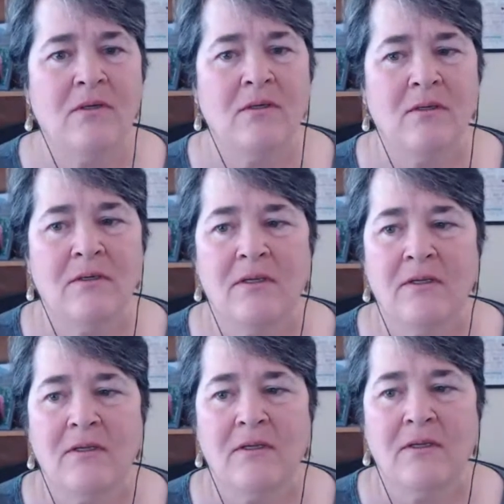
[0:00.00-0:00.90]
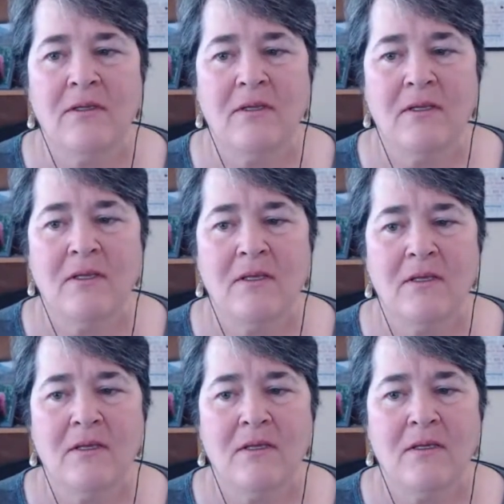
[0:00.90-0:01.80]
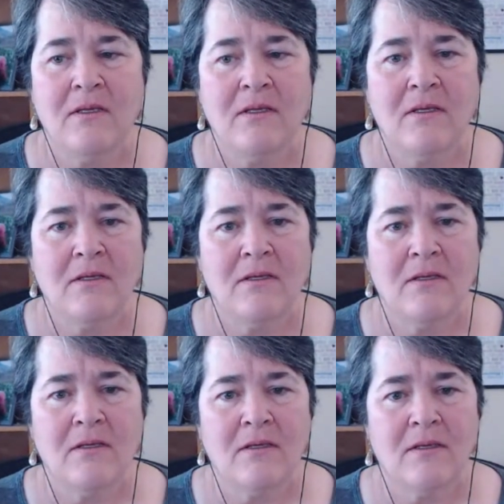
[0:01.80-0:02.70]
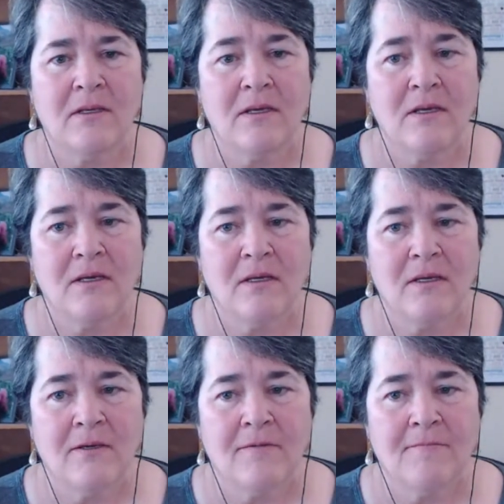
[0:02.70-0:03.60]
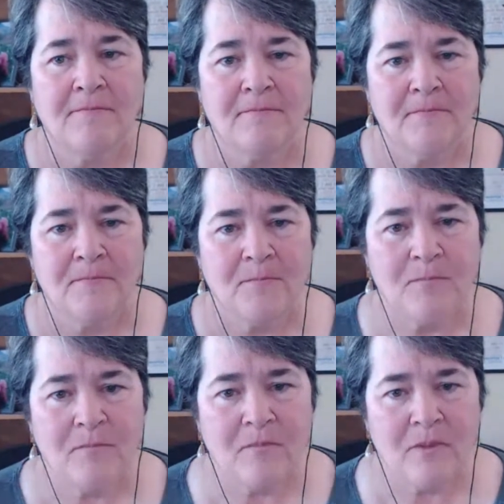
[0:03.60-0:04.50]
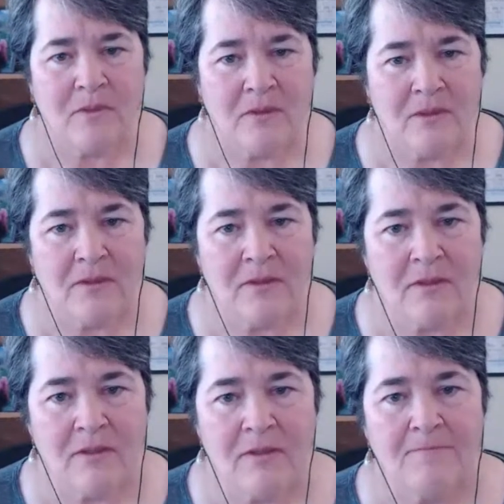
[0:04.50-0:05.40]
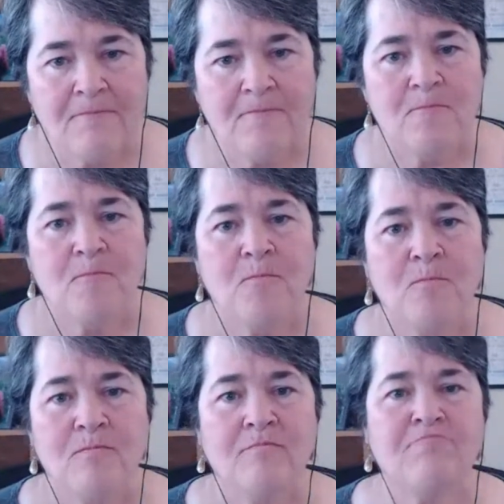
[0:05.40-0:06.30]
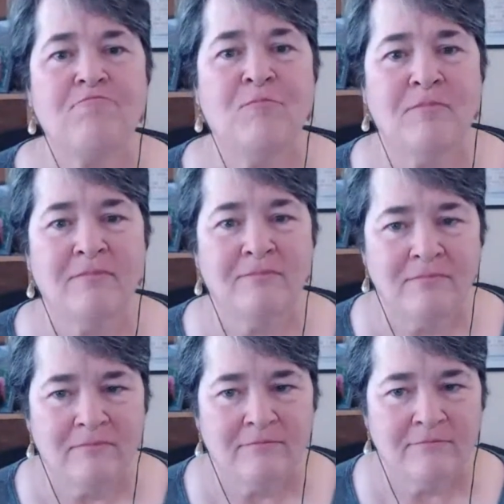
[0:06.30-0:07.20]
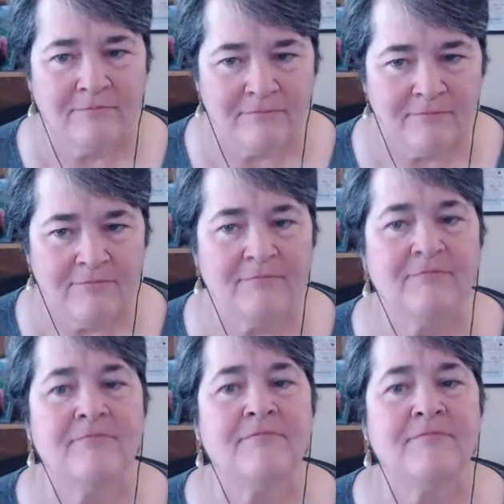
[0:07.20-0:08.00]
[no speech]